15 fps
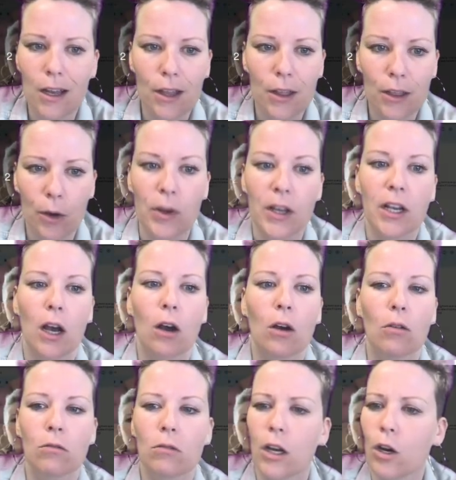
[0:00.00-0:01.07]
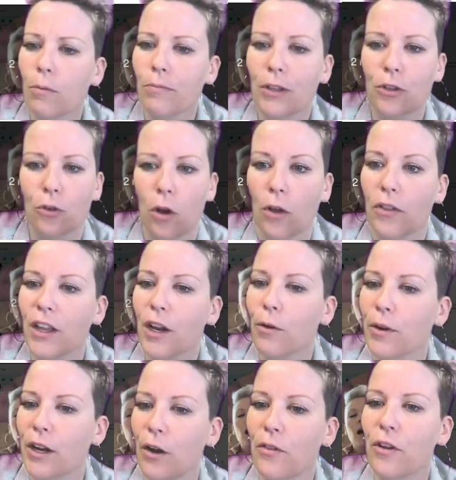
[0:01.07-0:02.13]
There we go. No, these are all, there we
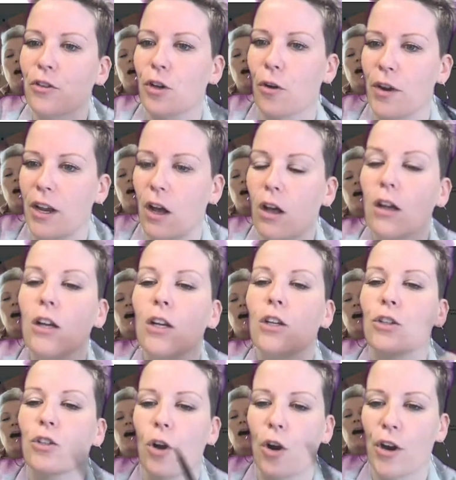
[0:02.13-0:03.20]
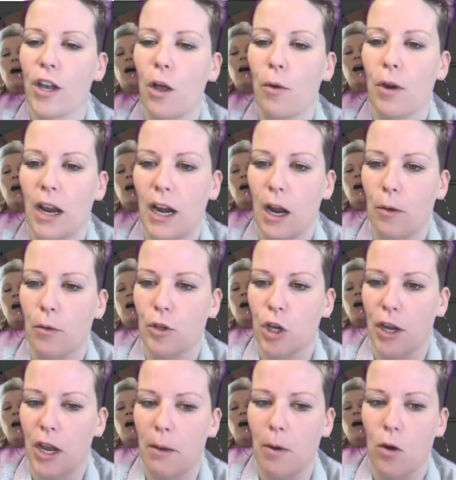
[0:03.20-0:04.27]
go. There's Ariel. So Ariel and I were
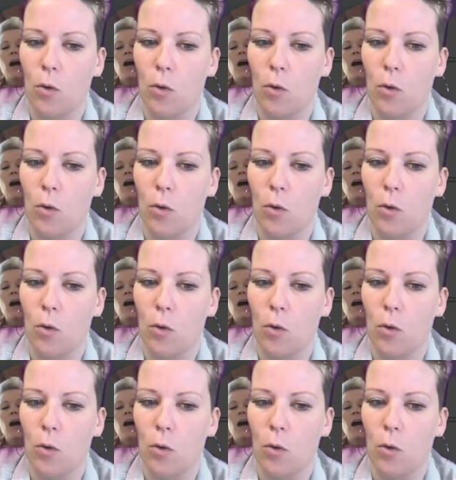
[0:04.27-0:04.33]
talking about